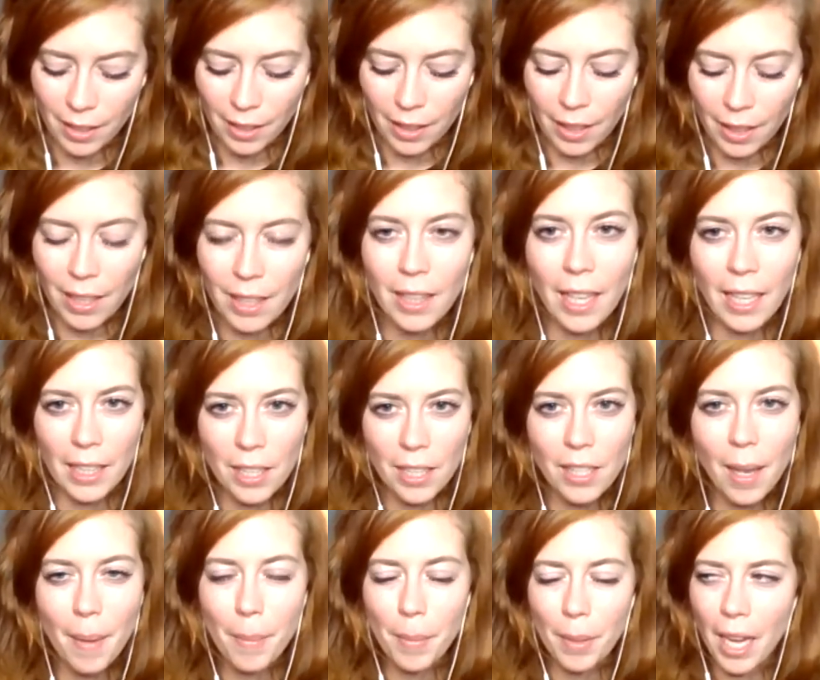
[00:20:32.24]
Like
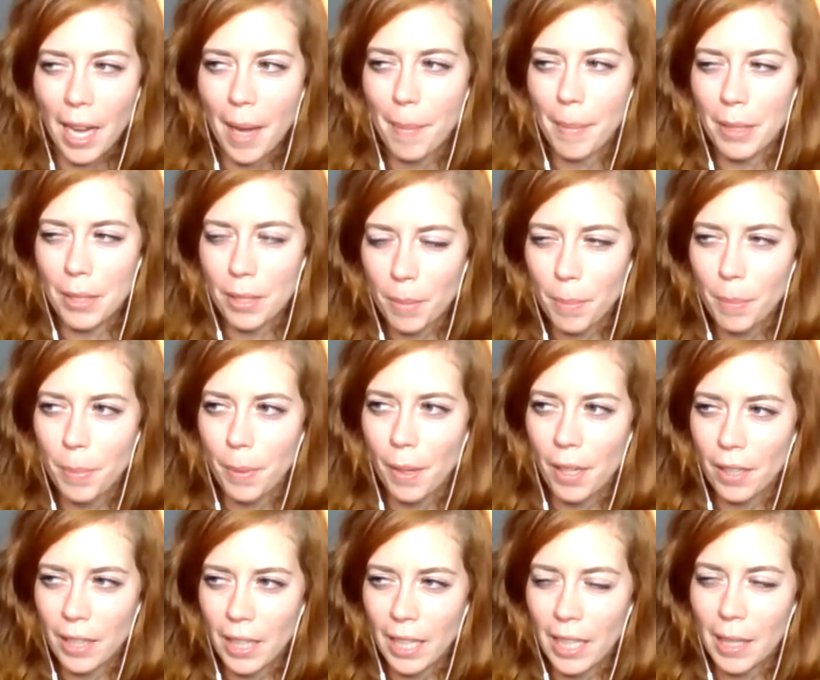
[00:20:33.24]
some comics are
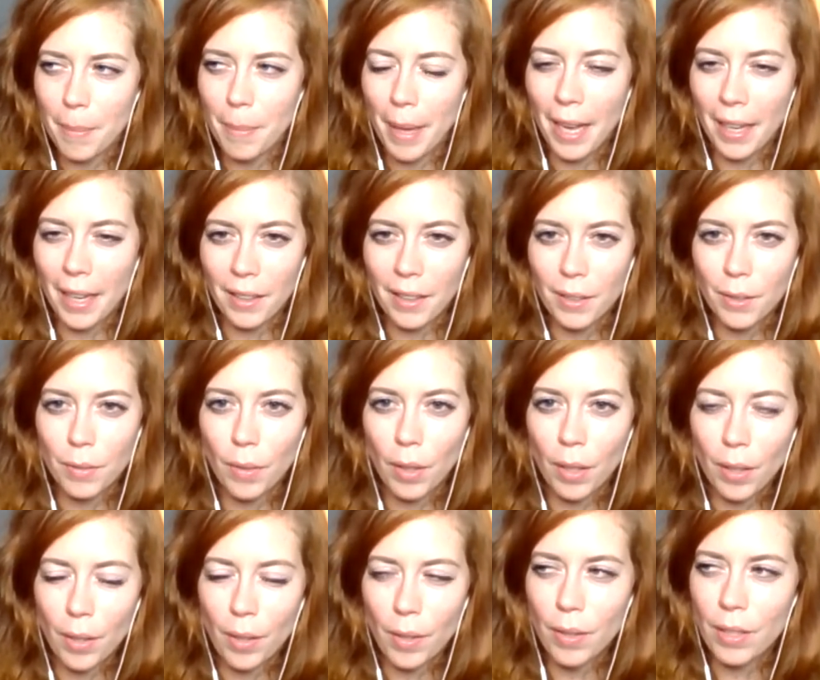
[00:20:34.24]
getting back on the
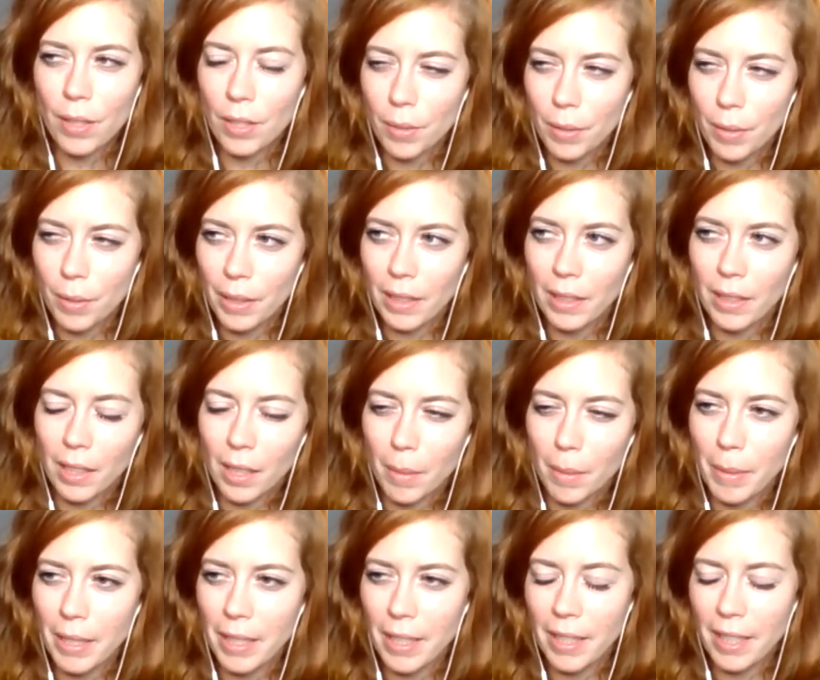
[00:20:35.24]
road and doing a little
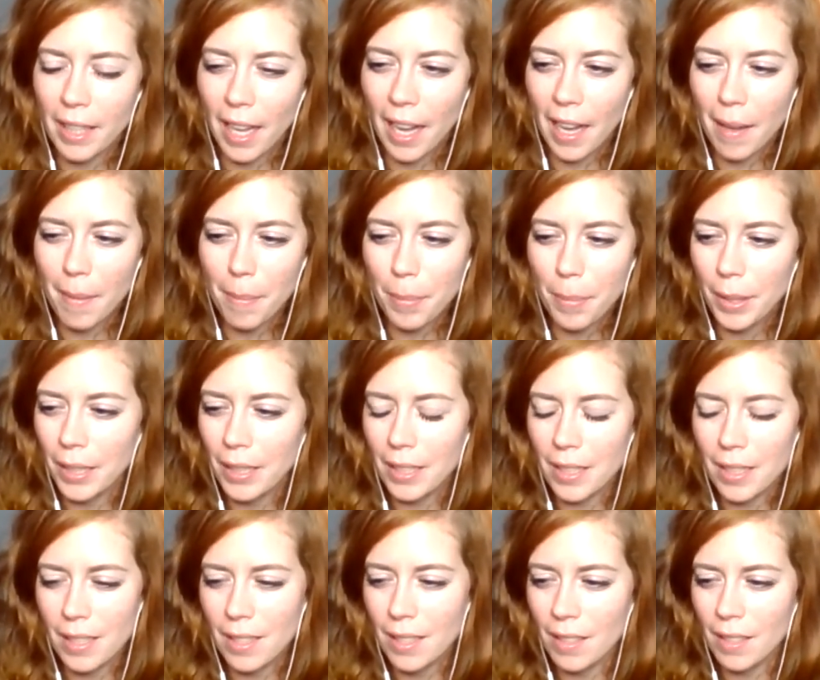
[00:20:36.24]
bit of that, but
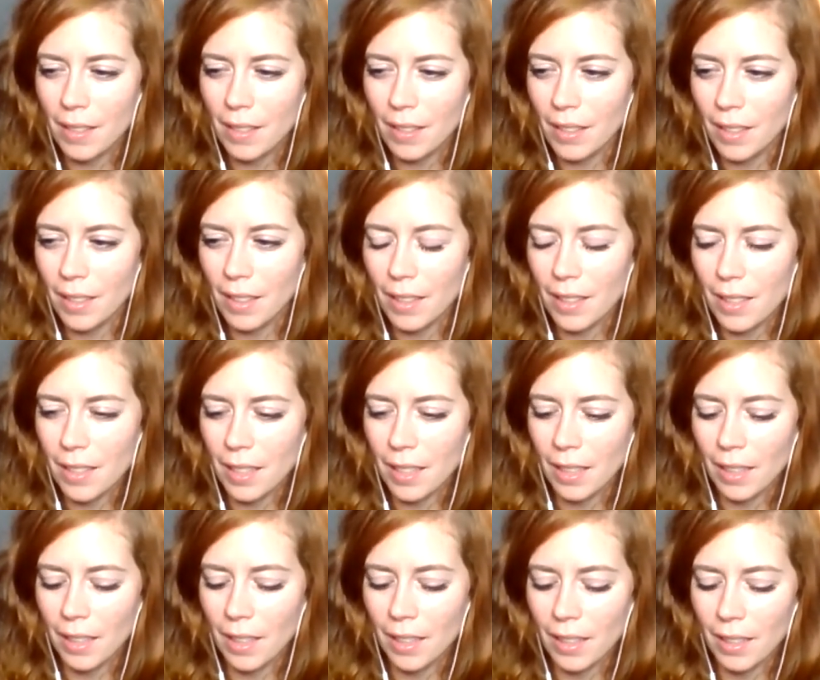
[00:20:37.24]
it's
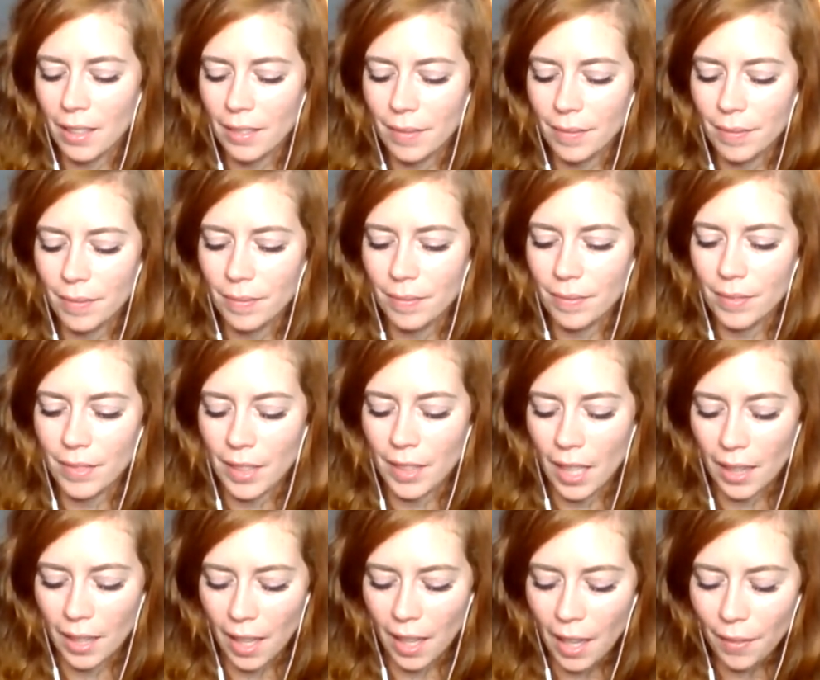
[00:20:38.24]
a
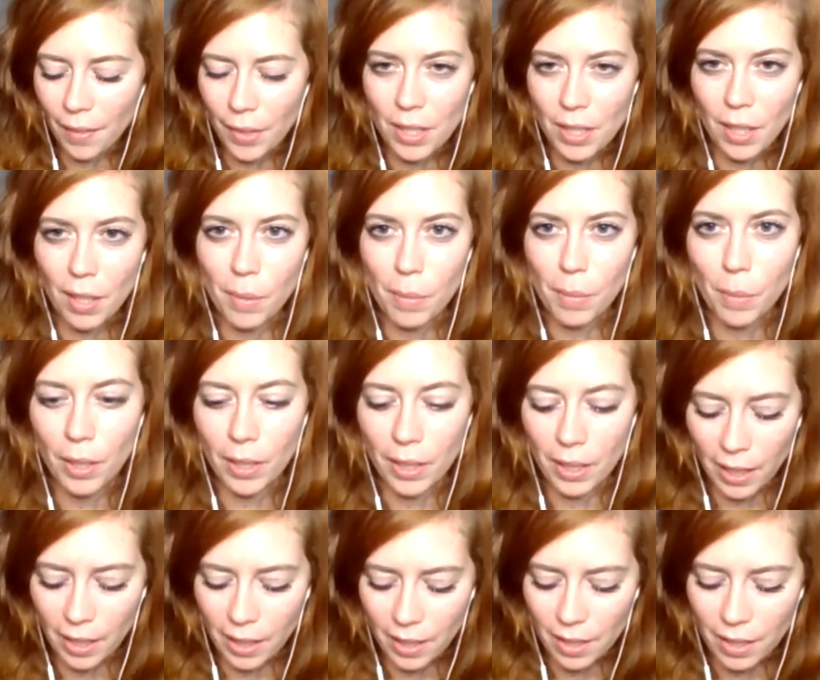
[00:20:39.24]
lot of us aren't
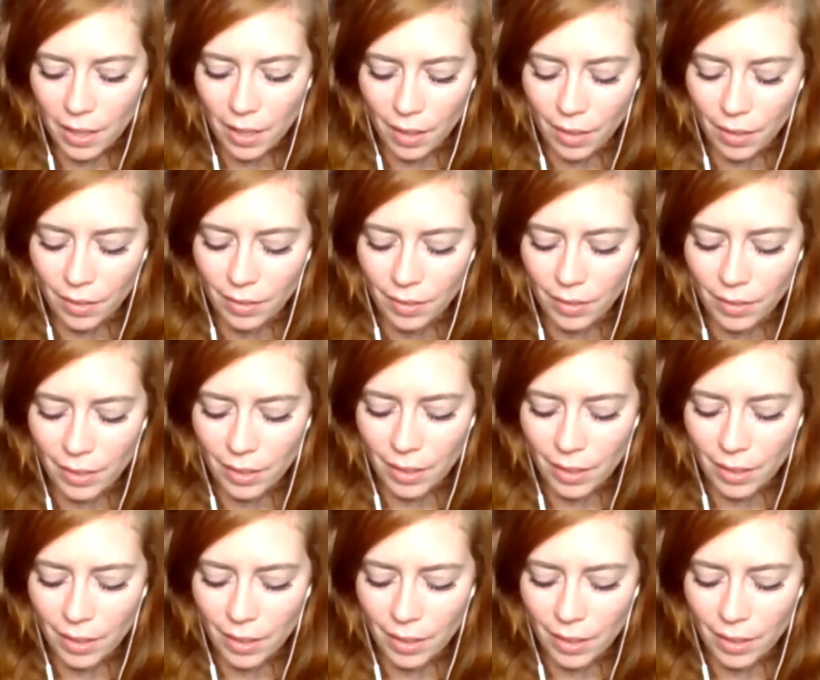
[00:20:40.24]
working, so it's